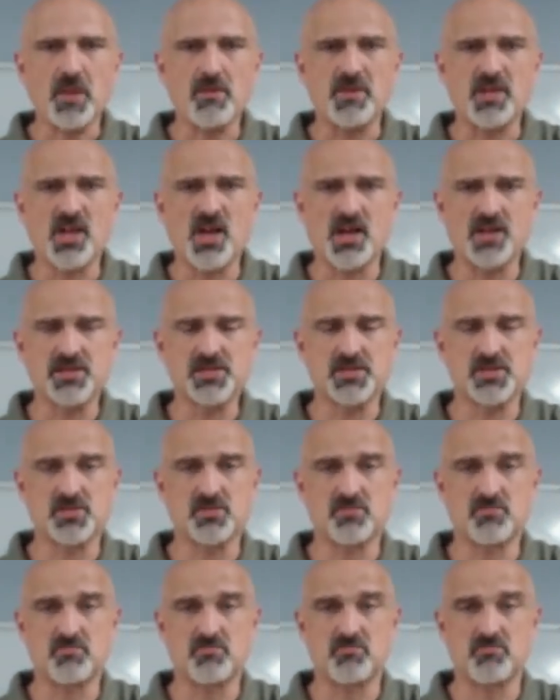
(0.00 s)

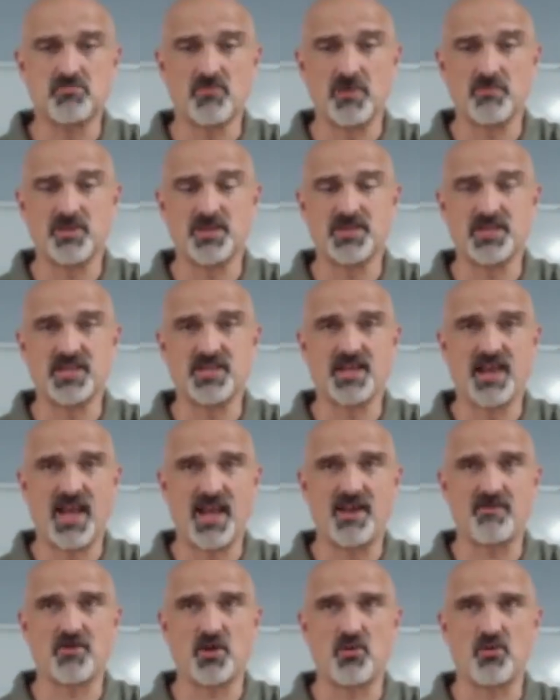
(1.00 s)
Because women didn't
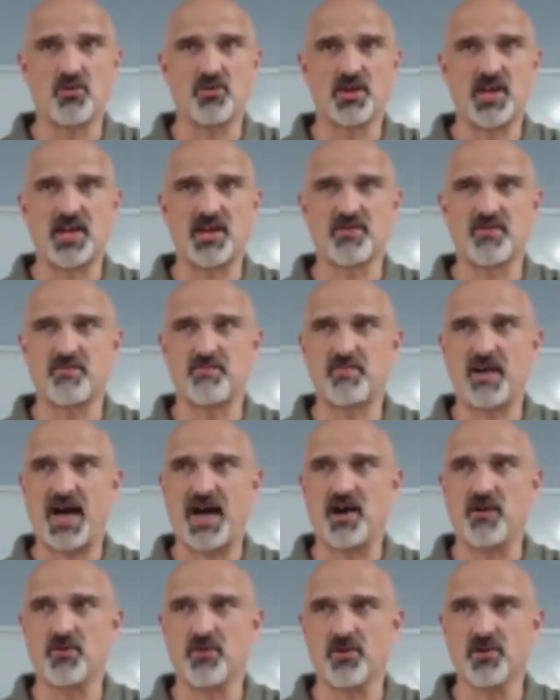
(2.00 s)
have a whole lot of
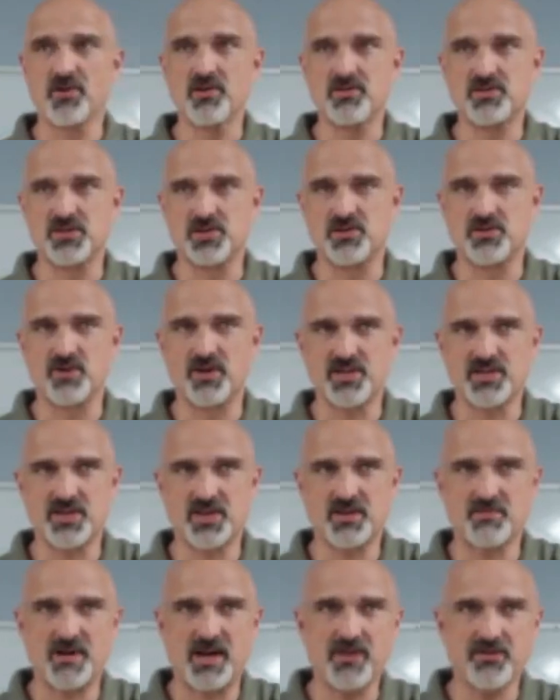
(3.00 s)
power to do
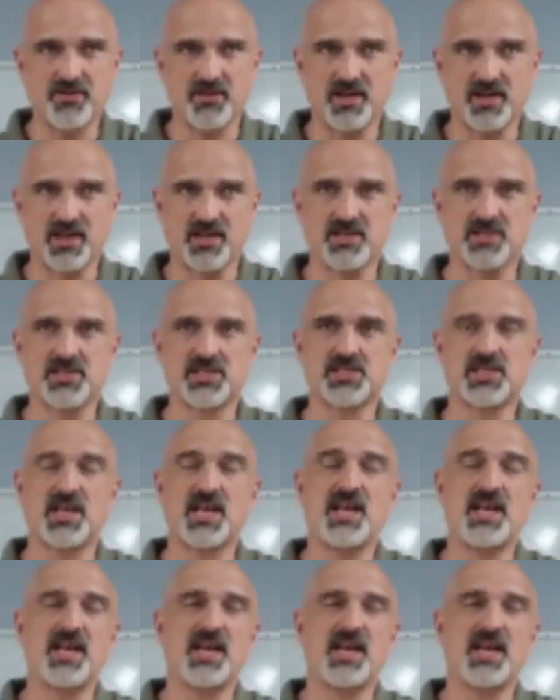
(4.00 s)
anything about things.